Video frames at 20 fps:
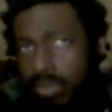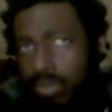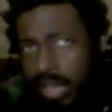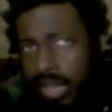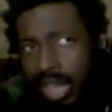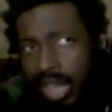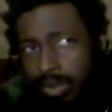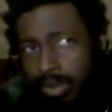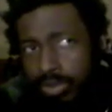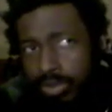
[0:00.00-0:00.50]

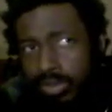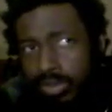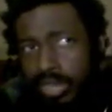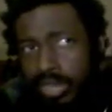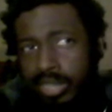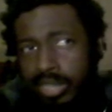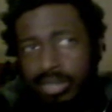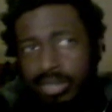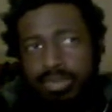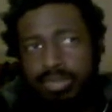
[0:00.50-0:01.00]

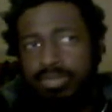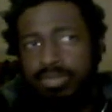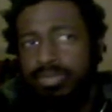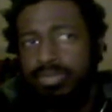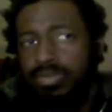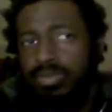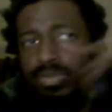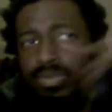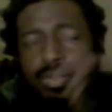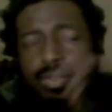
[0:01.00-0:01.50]

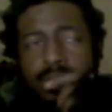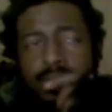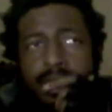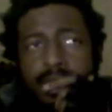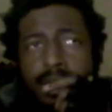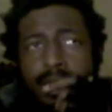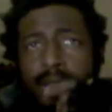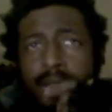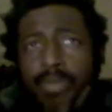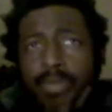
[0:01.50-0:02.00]

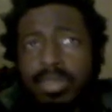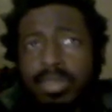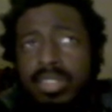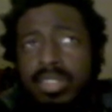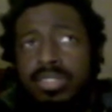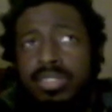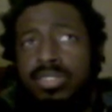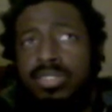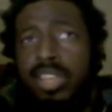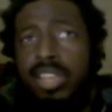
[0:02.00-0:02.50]
I'll play
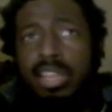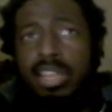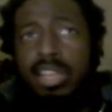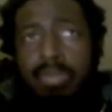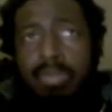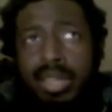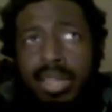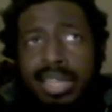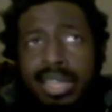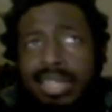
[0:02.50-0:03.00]
the Sega
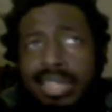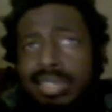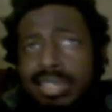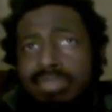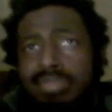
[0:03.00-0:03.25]
Mini.